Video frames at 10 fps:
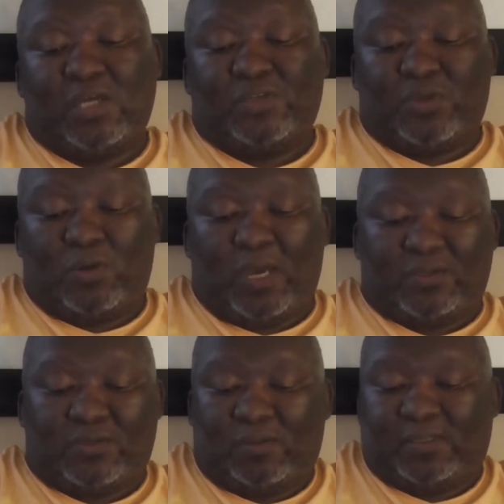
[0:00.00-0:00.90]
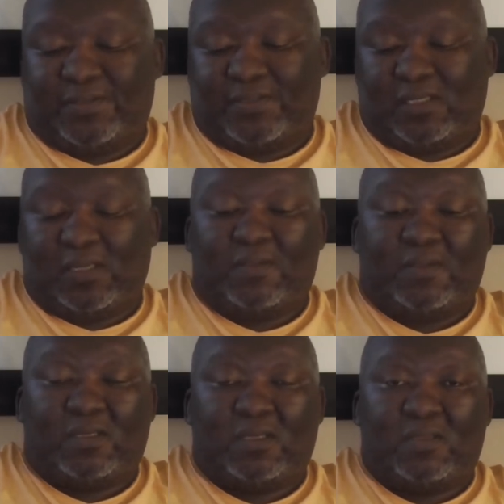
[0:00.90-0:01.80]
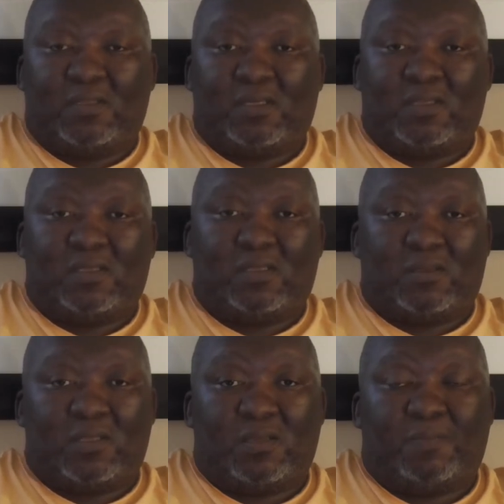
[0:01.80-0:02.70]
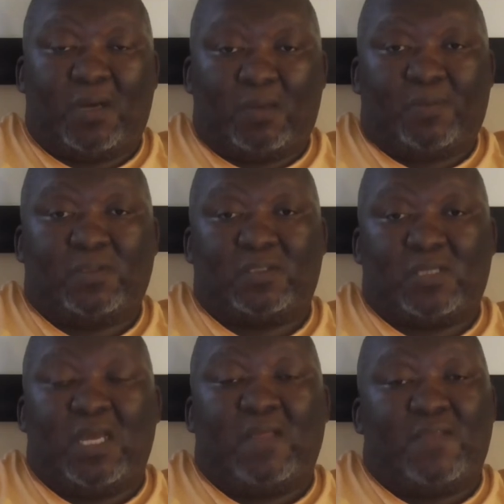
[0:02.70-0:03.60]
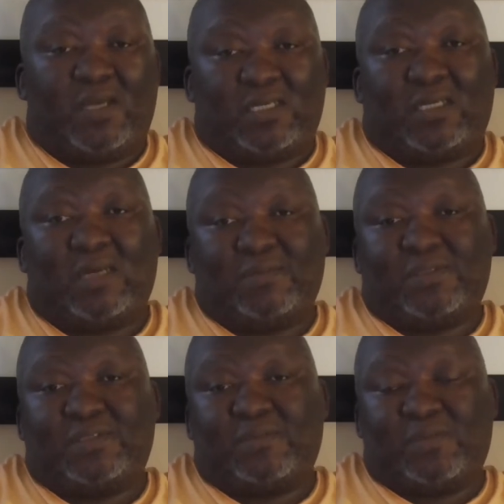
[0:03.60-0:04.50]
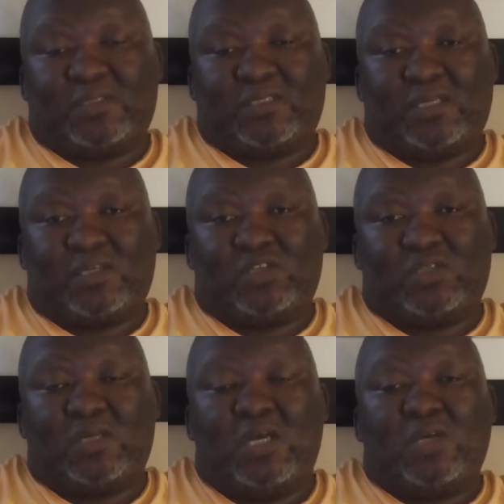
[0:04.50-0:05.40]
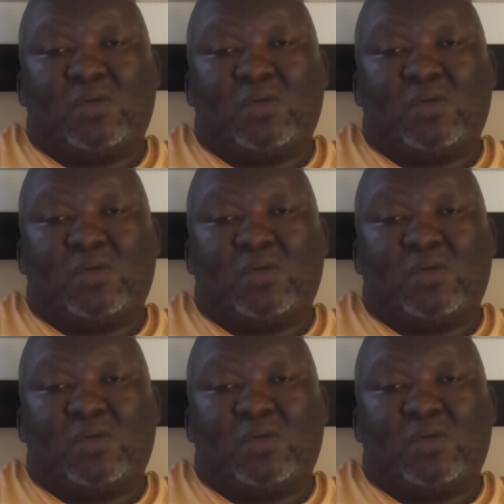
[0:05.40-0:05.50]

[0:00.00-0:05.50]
So as you will see in the PowerPoint that accompanies the presentation,